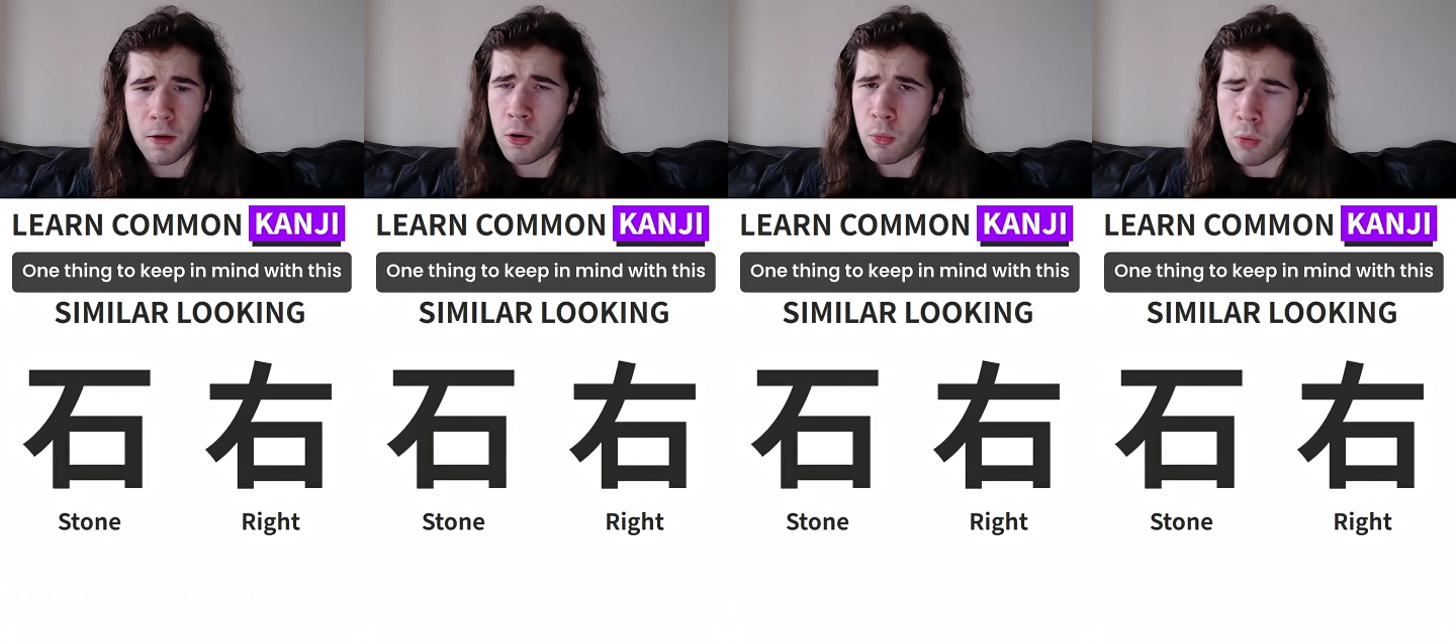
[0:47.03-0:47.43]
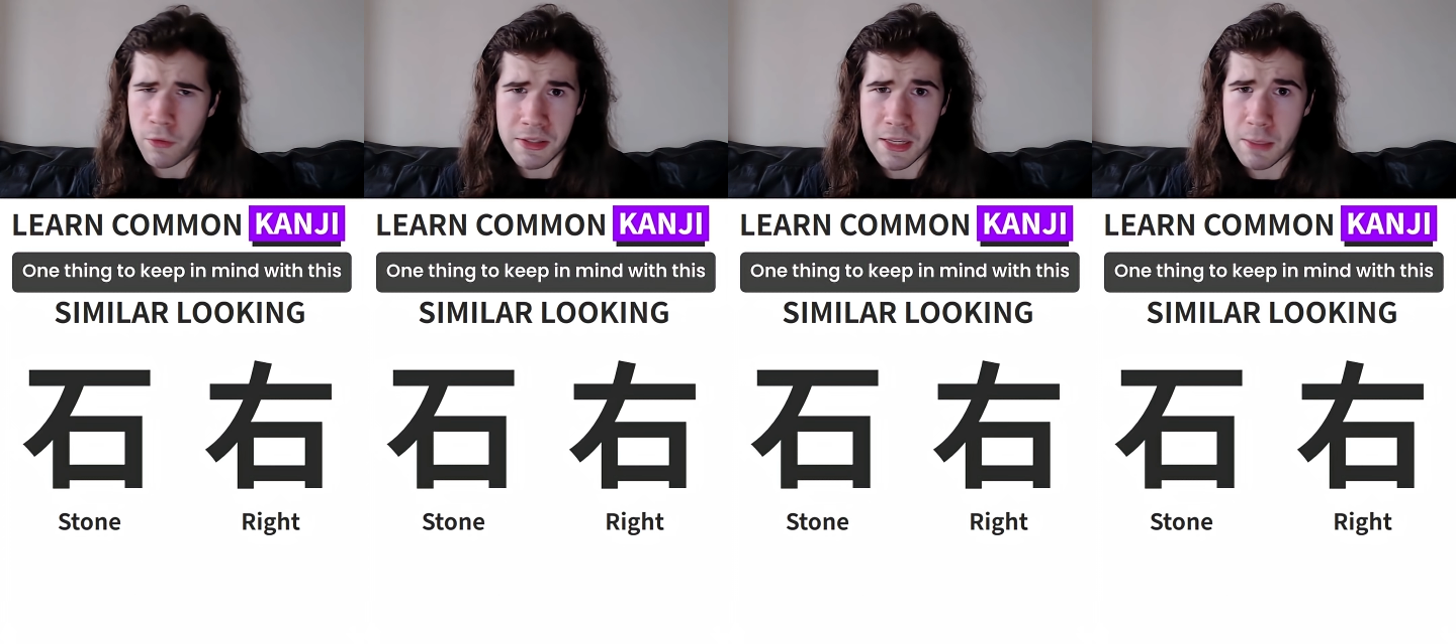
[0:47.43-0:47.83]
One
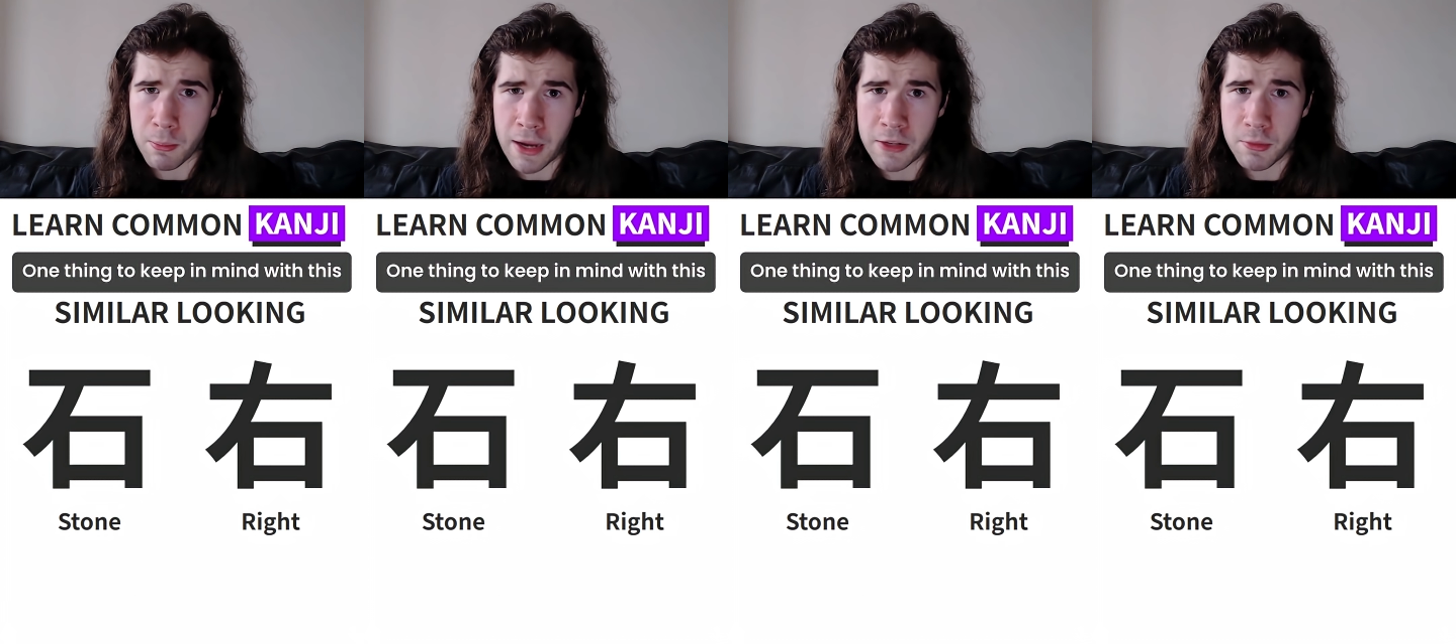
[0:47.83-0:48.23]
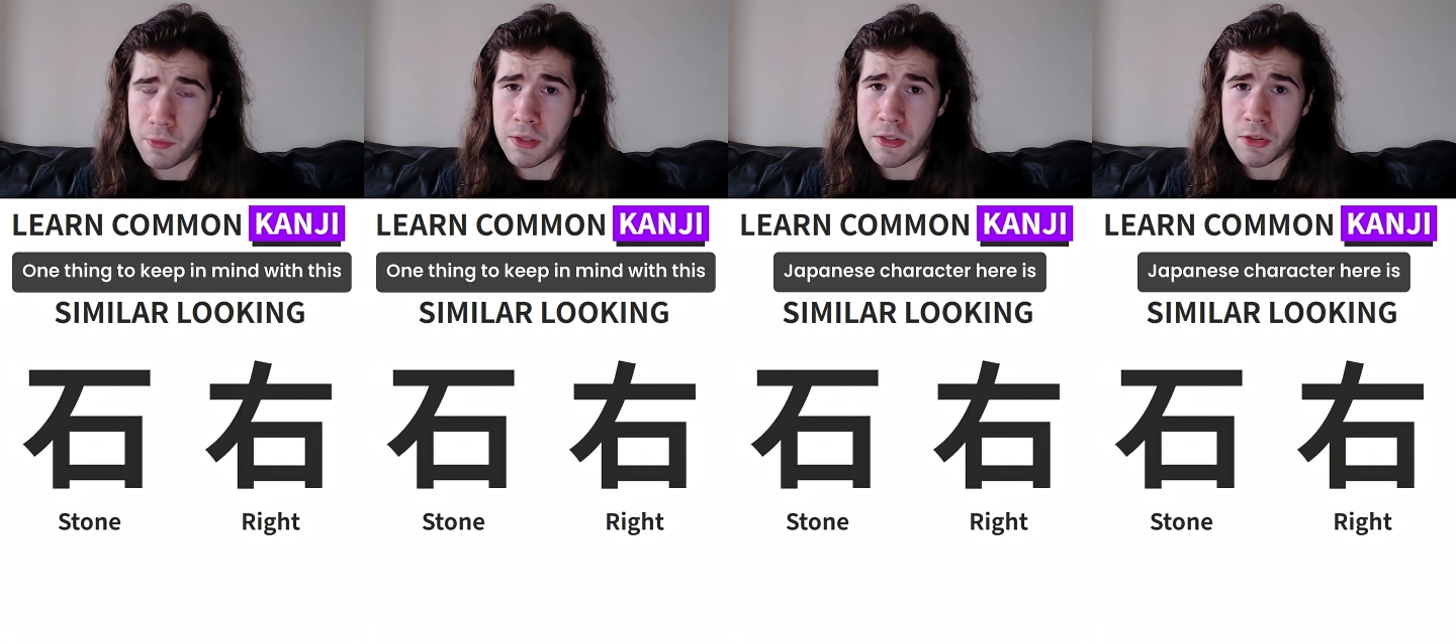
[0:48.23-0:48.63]
thing to keep in mind
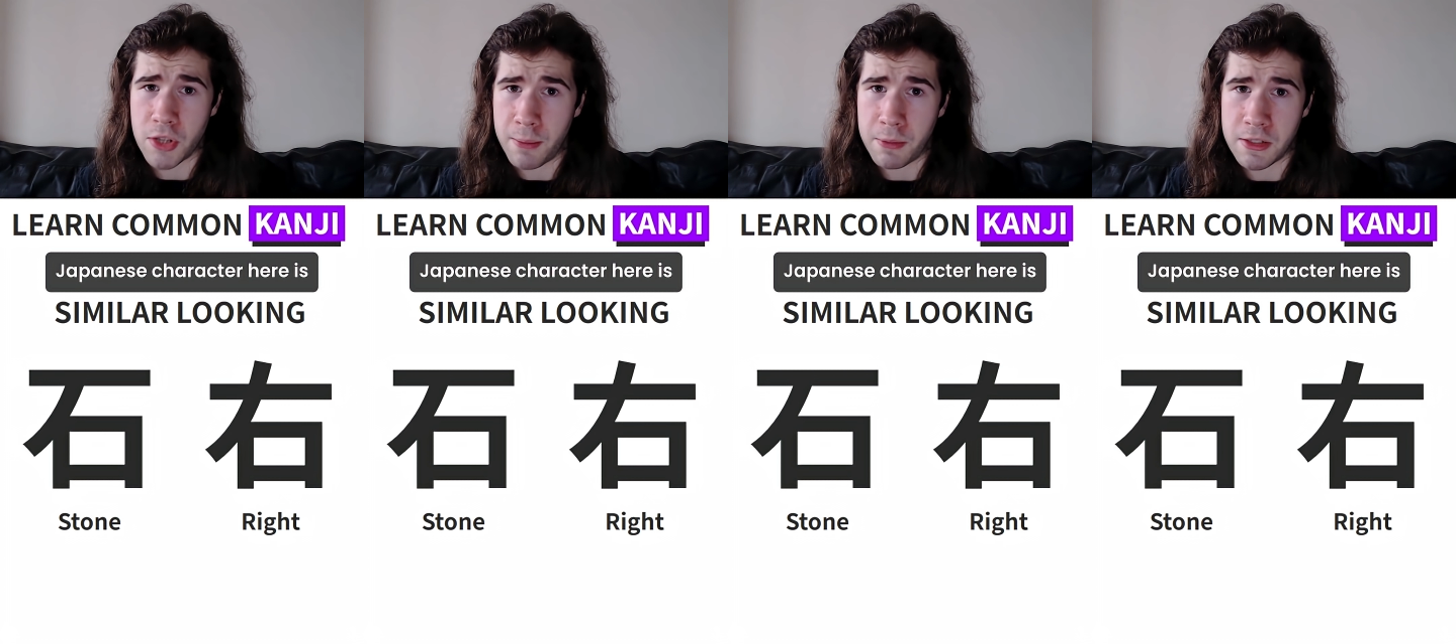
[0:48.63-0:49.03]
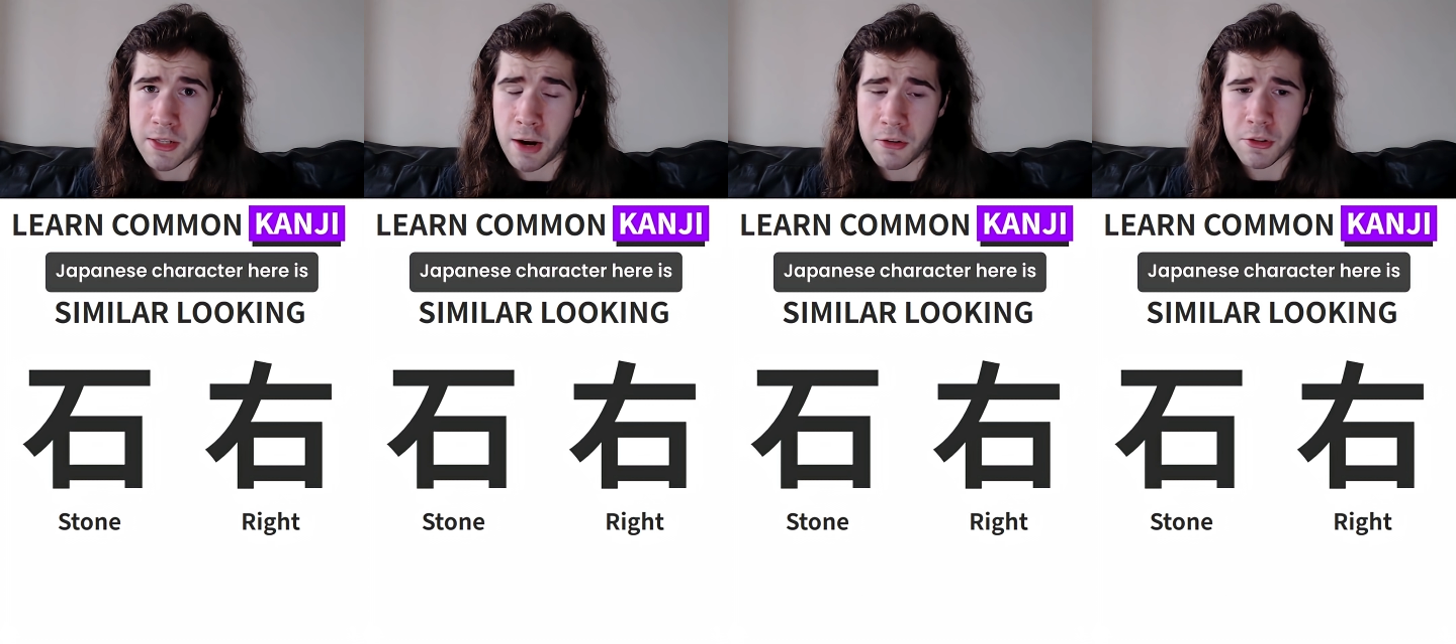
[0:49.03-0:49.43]
with this Japanese
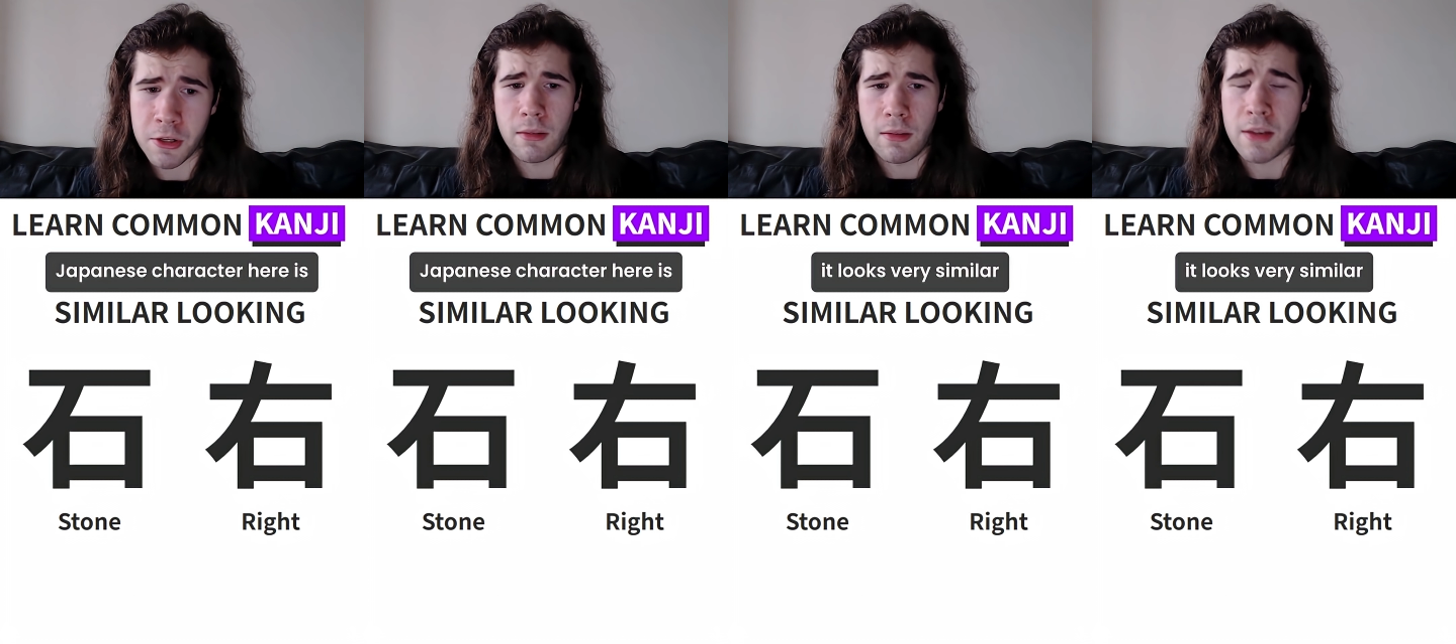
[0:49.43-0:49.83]
character here